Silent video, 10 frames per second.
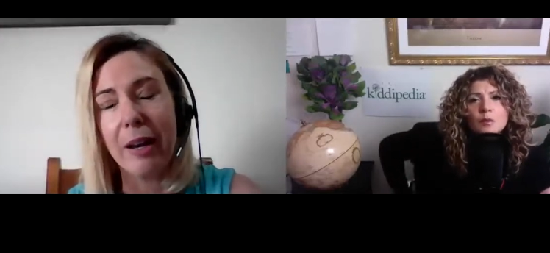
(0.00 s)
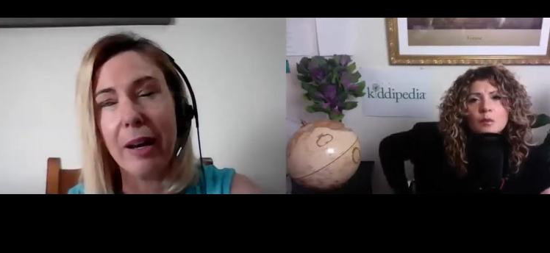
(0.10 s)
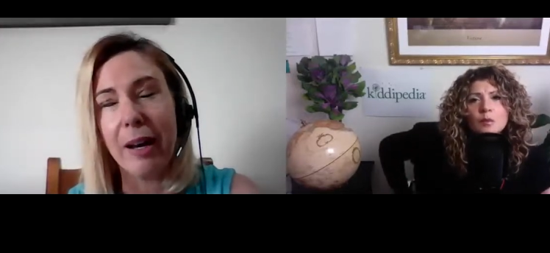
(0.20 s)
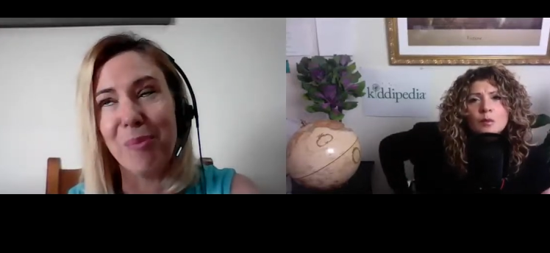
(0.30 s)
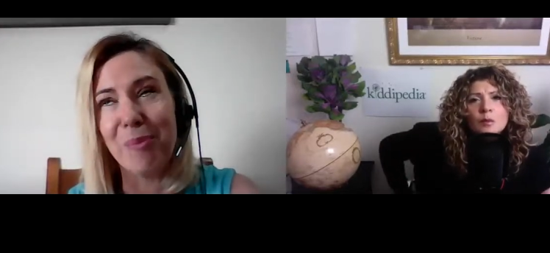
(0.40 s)

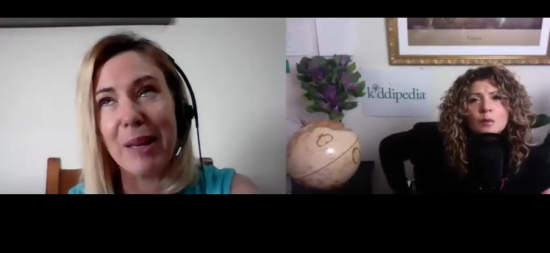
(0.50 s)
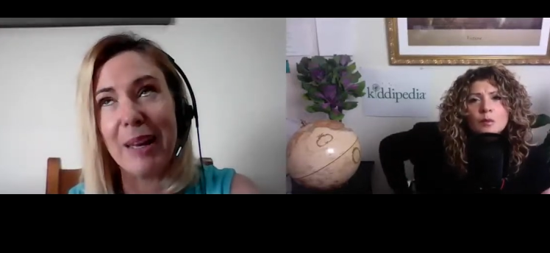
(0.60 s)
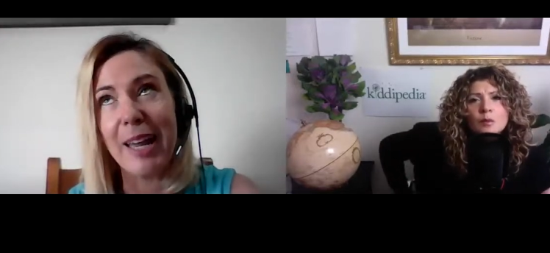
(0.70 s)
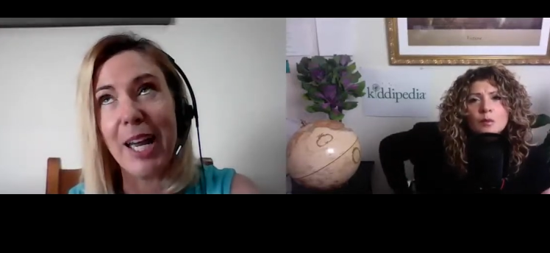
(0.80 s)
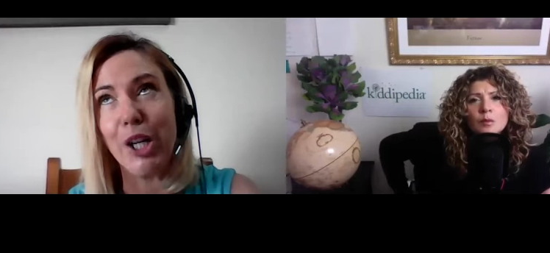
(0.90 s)
Speaker 1: um,
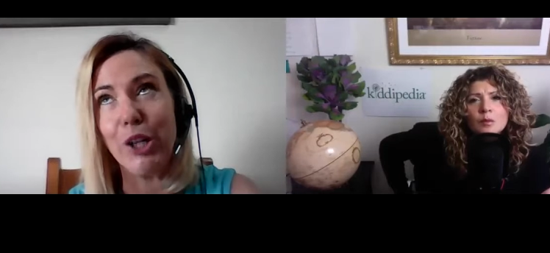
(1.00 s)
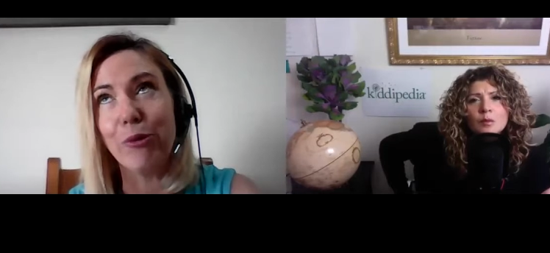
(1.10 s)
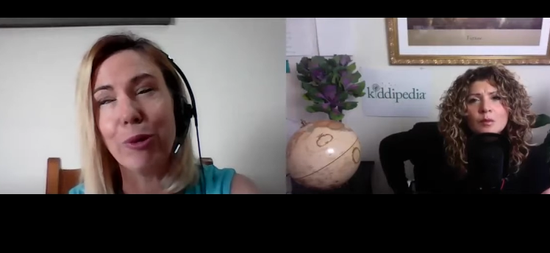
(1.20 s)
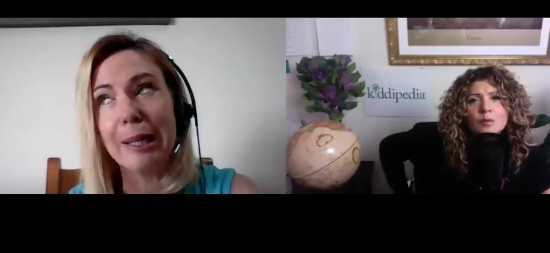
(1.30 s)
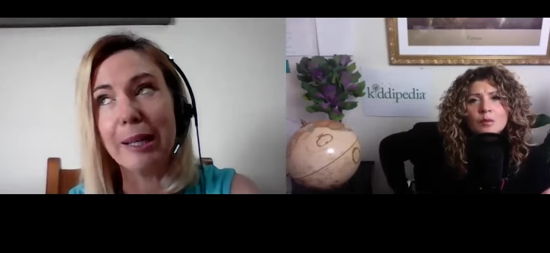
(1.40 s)

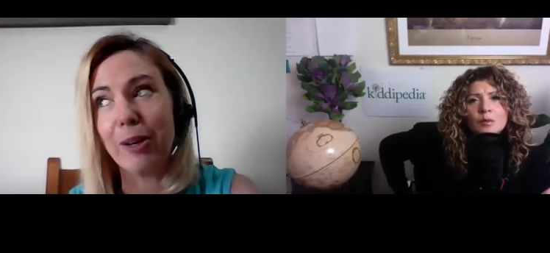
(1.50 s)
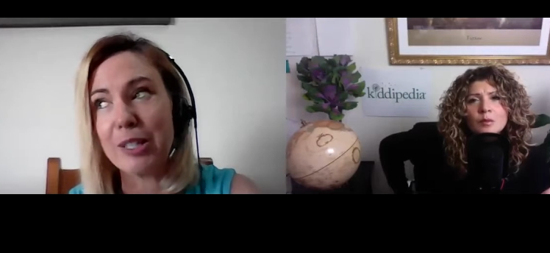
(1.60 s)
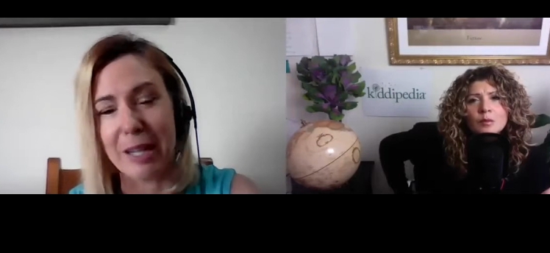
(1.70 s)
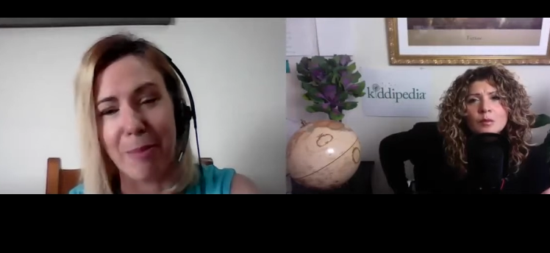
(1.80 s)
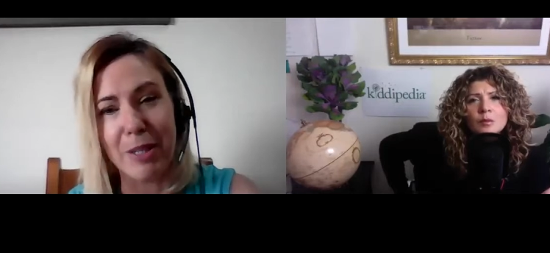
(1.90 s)
you've really got to
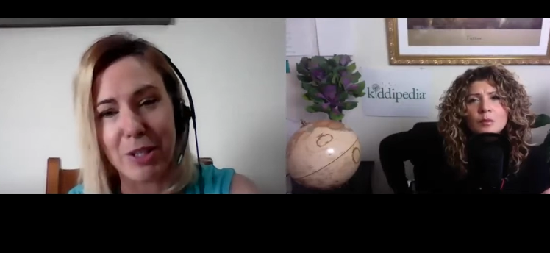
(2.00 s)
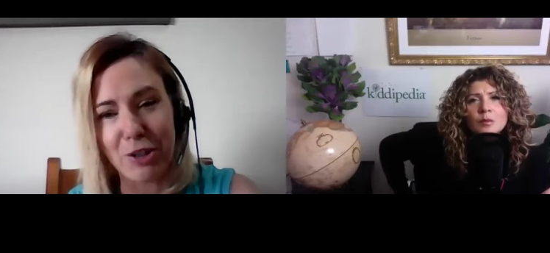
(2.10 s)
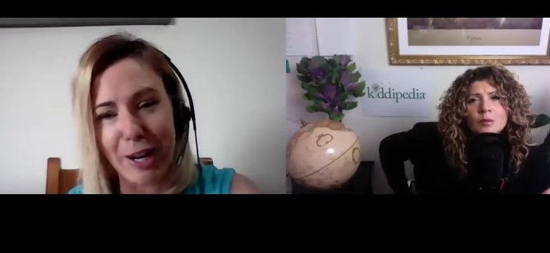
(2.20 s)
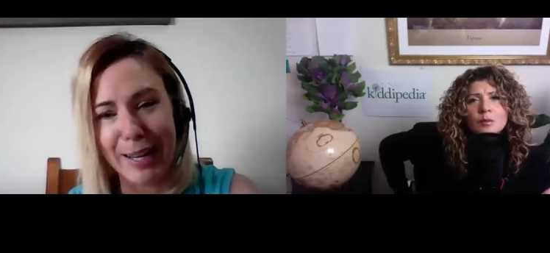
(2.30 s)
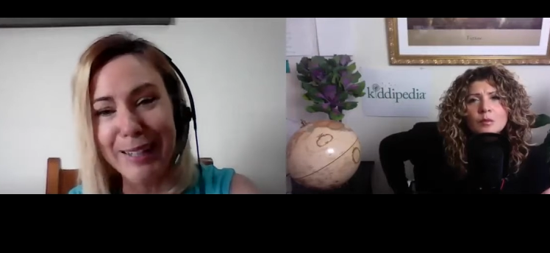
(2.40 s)

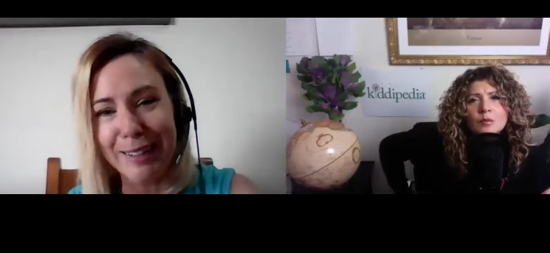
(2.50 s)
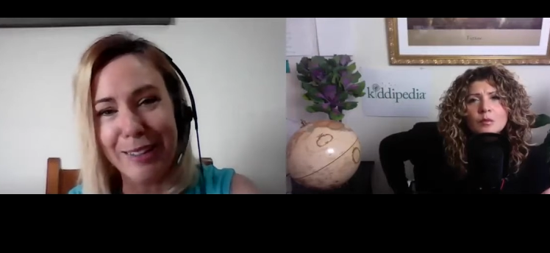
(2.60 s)
demonstrate